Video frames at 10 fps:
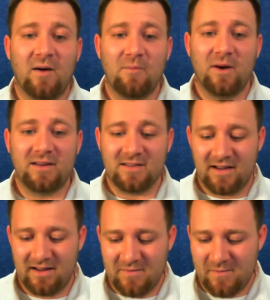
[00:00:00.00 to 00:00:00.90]
But
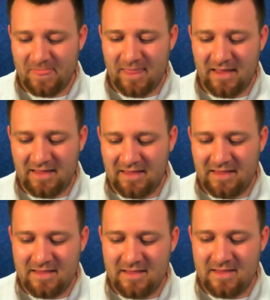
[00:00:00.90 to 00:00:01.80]

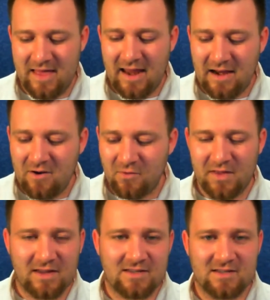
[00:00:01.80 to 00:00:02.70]
that I don't
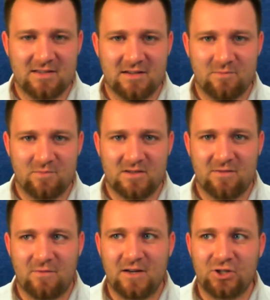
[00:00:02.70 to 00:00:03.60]
think is a
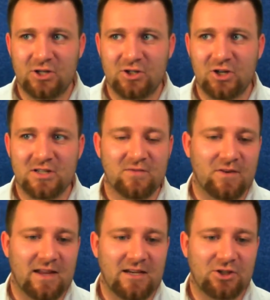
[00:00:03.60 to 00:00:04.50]
sufficient
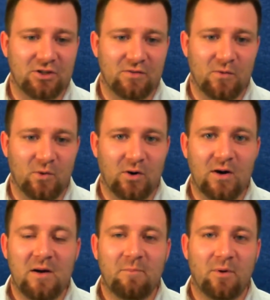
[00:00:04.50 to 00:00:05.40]
justification for
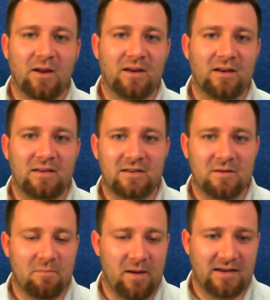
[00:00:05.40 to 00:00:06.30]
bringing
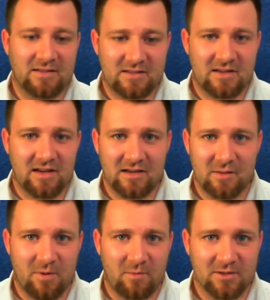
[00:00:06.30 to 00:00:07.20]
debates into
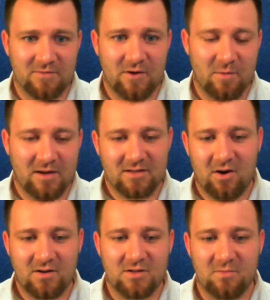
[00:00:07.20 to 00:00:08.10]
the public sphere, because
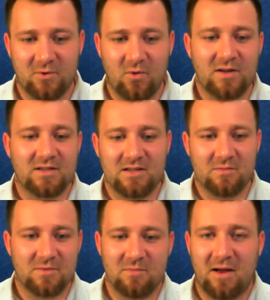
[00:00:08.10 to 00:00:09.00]
there are some
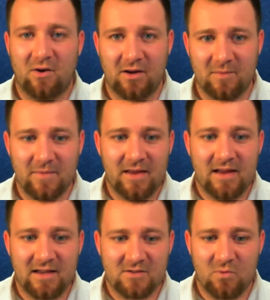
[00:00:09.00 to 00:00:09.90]
criticisms about it
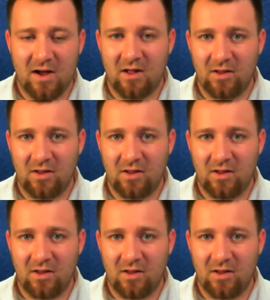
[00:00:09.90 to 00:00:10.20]
as well.